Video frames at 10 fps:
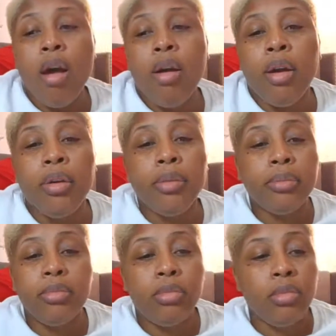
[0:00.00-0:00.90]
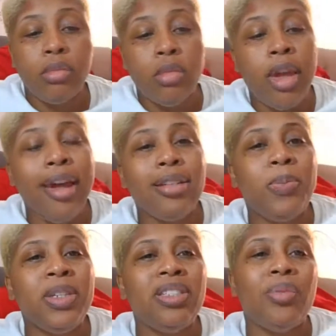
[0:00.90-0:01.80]
Um, there has
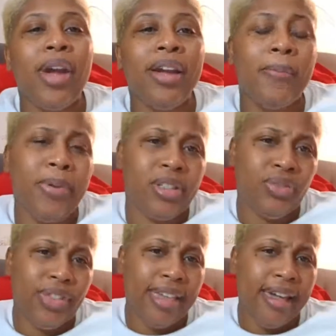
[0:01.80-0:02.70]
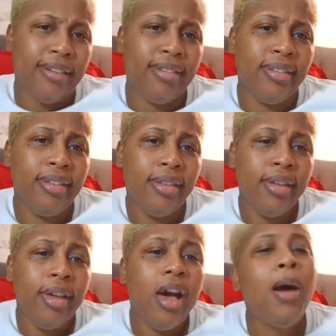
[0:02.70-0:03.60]
to be some recompense for that.
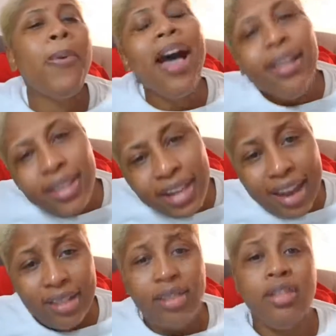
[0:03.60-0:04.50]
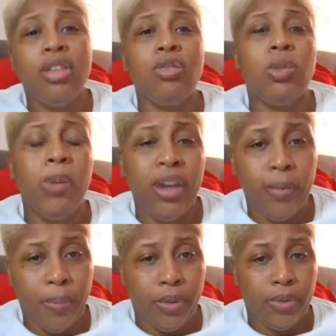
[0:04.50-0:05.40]
Apologize to those
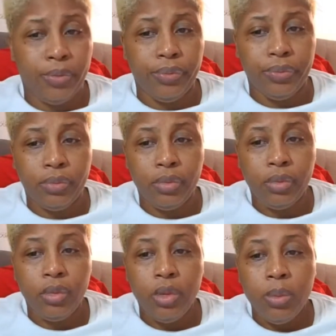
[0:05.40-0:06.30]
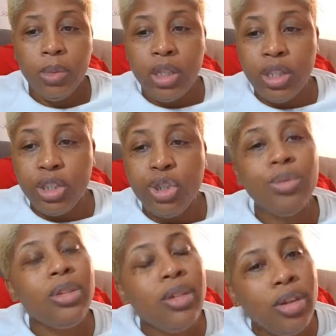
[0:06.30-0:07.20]
people because you
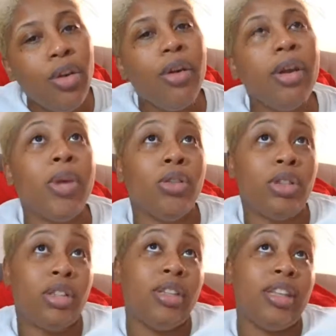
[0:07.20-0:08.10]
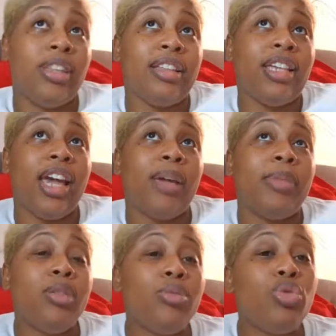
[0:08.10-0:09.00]
was in your emotions at that time
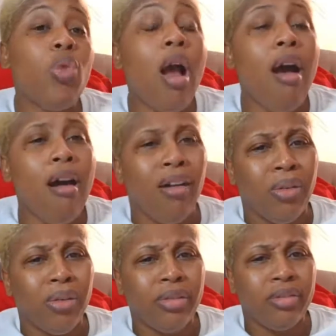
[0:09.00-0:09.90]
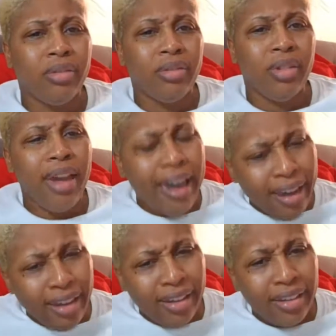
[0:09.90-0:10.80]
and it was wrong.
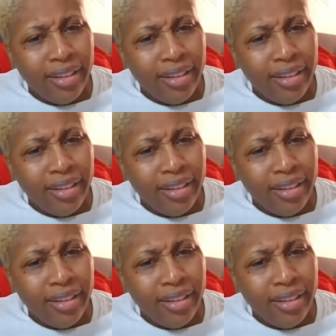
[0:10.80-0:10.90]
Okay.